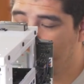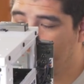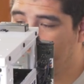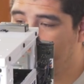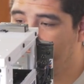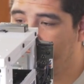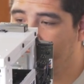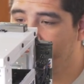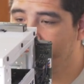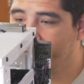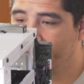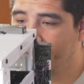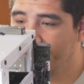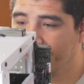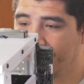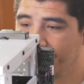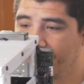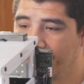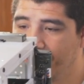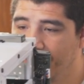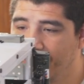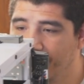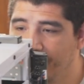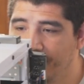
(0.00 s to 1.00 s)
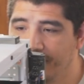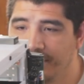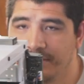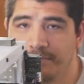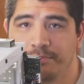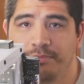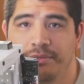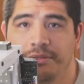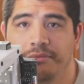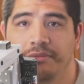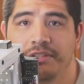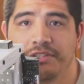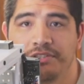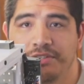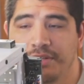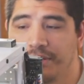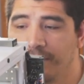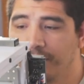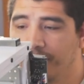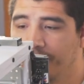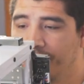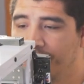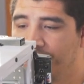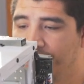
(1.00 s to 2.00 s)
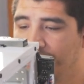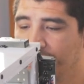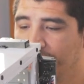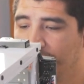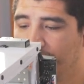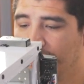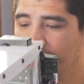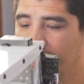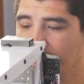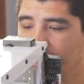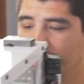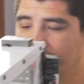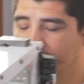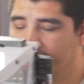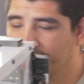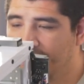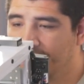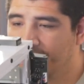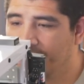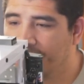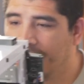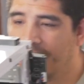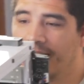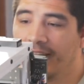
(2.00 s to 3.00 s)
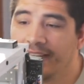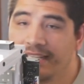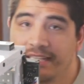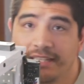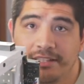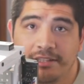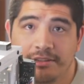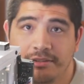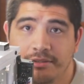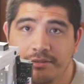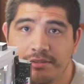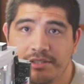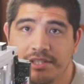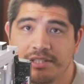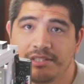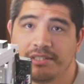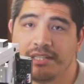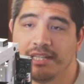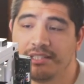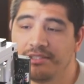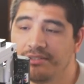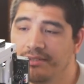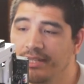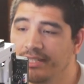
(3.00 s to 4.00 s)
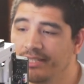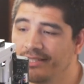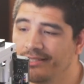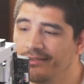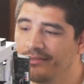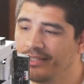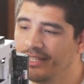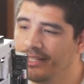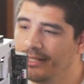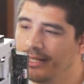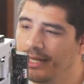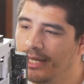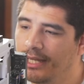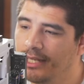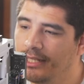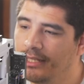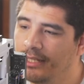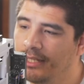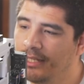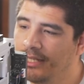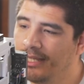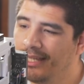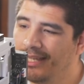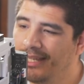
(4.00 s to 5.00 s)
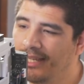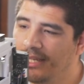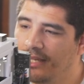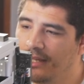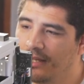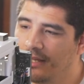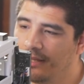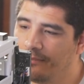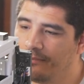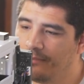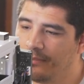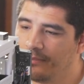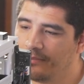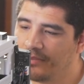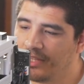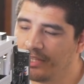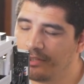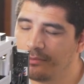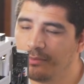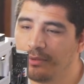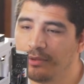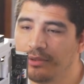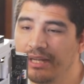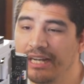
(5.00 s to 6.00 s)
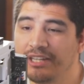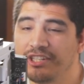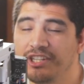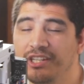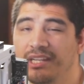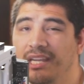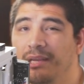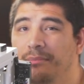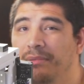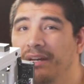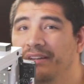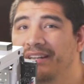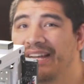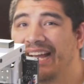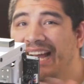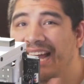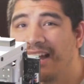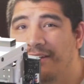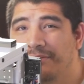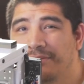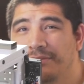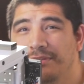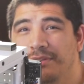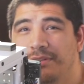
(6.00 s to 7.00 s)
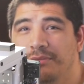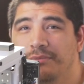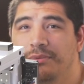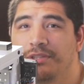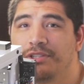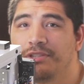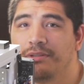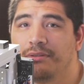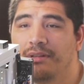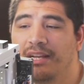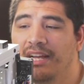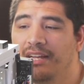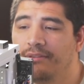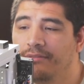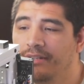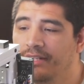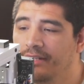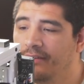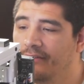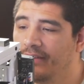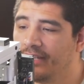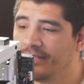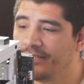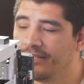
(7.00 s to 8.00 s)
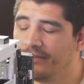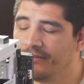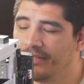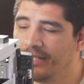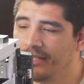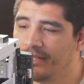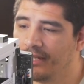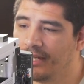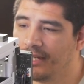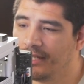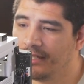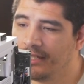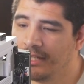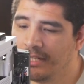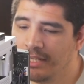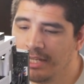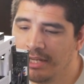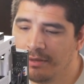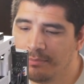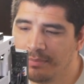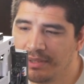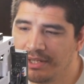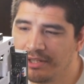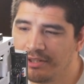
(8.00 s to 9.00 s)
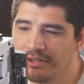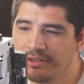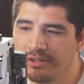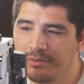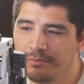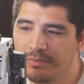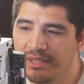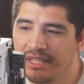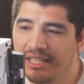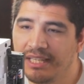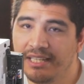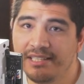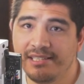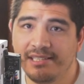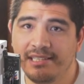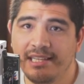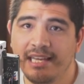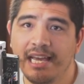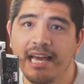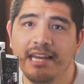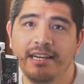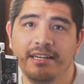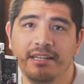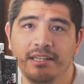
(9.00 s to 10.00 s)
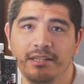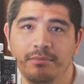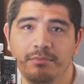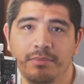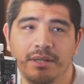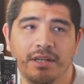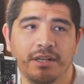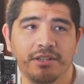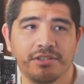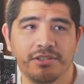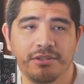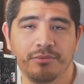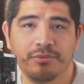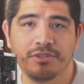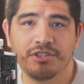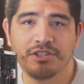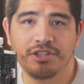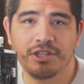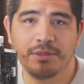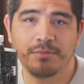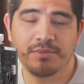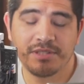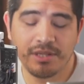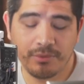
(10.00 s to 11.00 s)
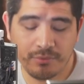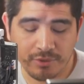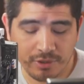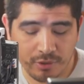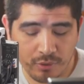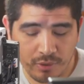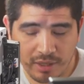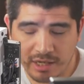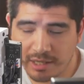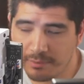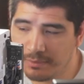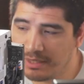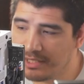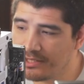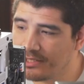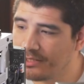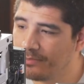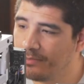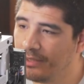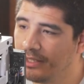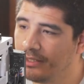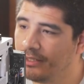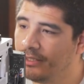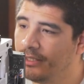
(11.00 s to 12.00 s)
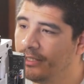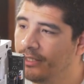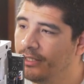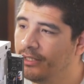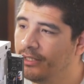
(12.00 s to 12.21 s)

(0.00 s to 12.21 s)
the really nice things compared to previous generation on the high-end enthusiast side, so X79. Thunderbolt actually came out after the original advent of X79, but it couldn't be easily added in because there was chipset requirements. But